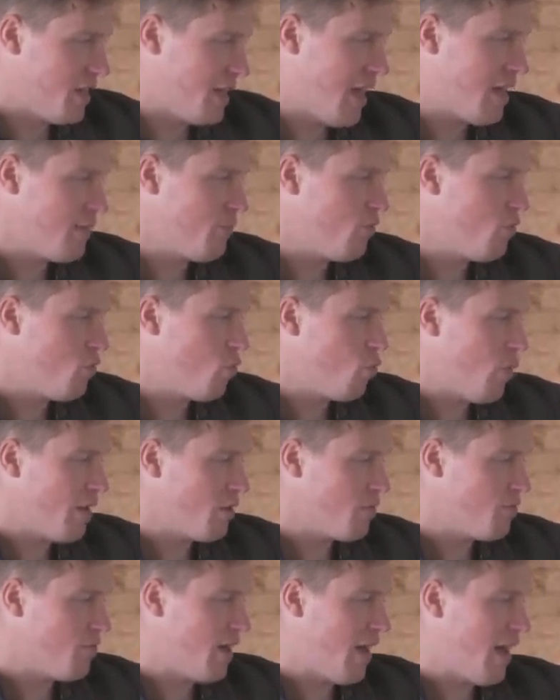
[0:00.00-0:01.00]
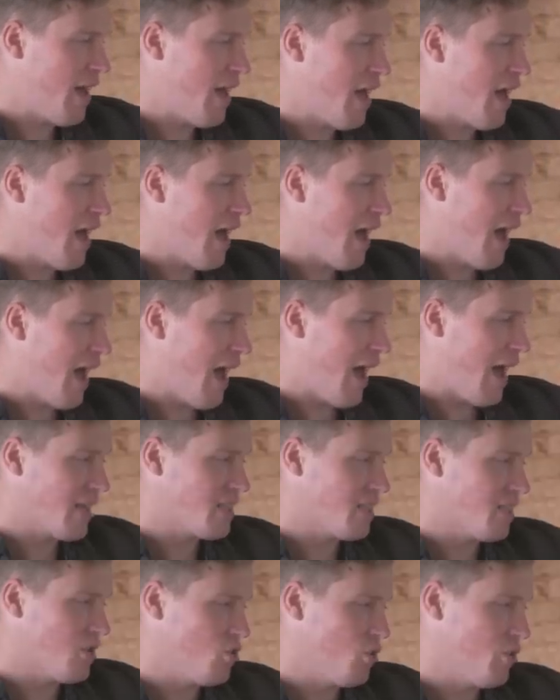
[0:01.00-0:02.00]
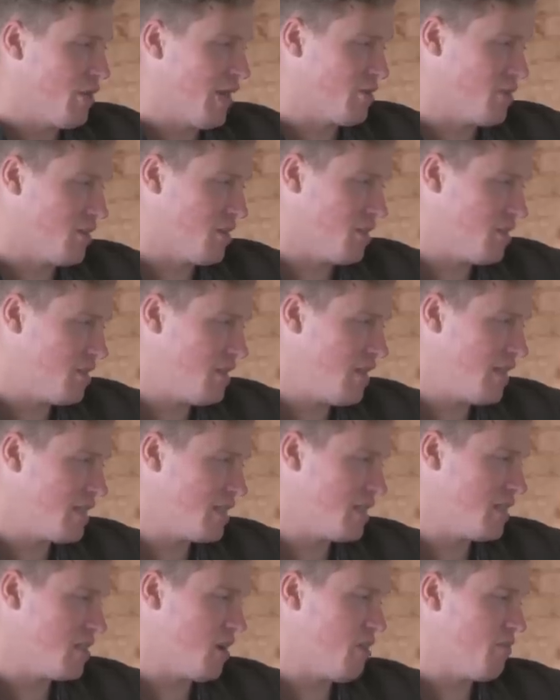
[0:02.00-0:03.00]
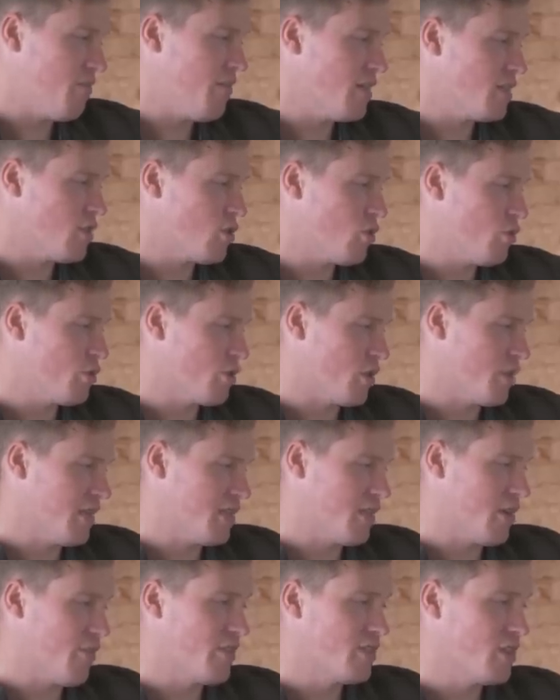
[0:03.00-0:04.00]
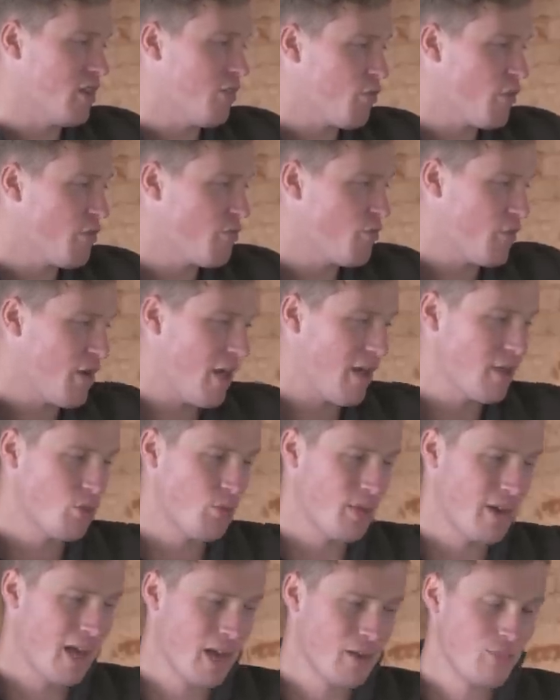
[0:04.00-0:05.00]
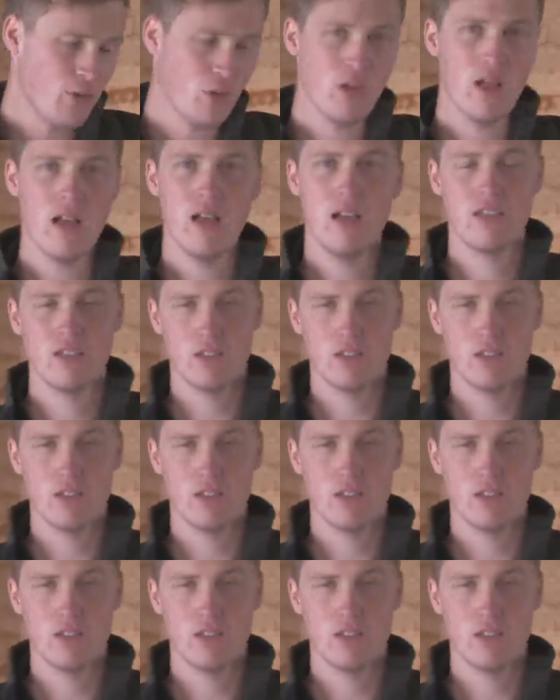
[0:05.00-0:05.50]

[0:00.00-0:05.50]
The Animal Welfare Act 2006 is an offence to cause unnecessary suffering to an animal.